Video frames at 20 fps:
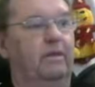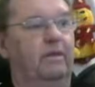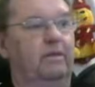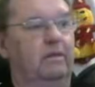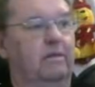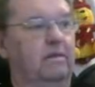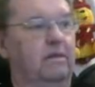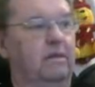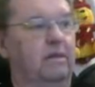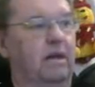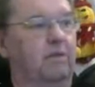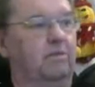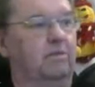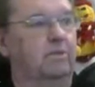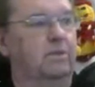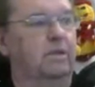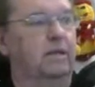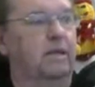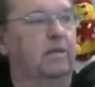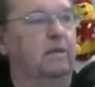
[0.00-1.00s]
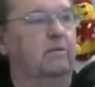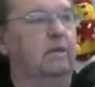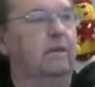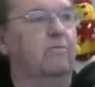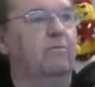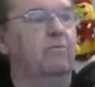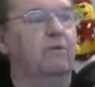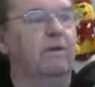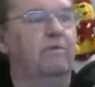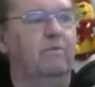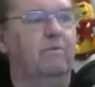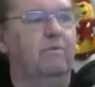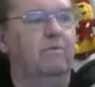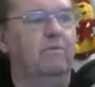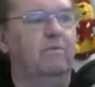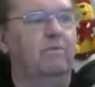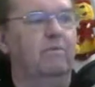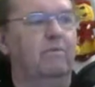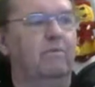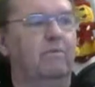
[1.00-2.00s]
comes near. We will
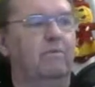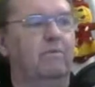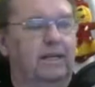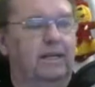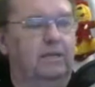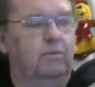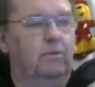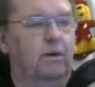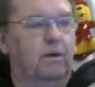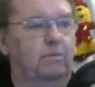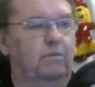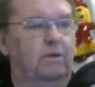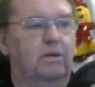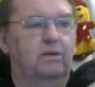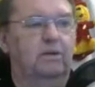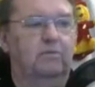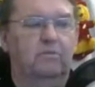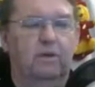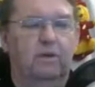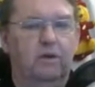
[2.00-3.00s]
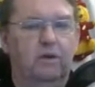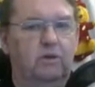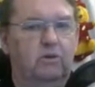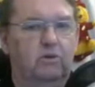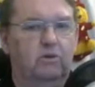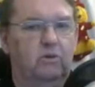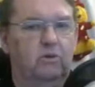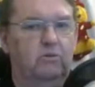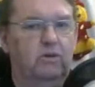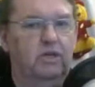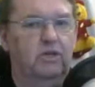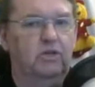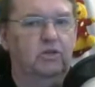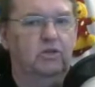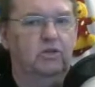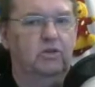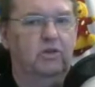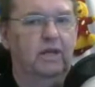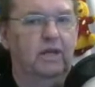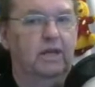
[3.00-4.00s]
check this one because we're not totally
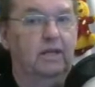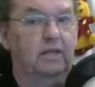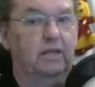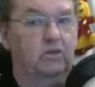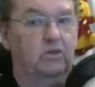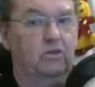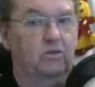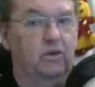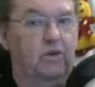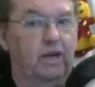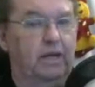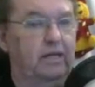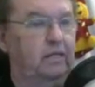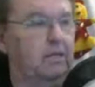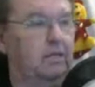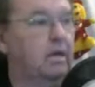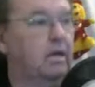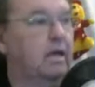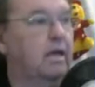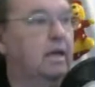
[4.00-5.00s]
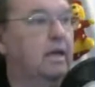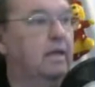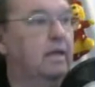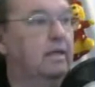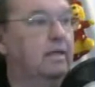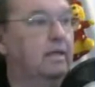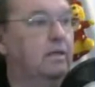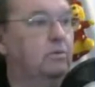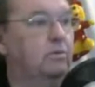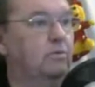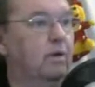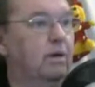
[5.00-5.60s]
sure that it's correct. This one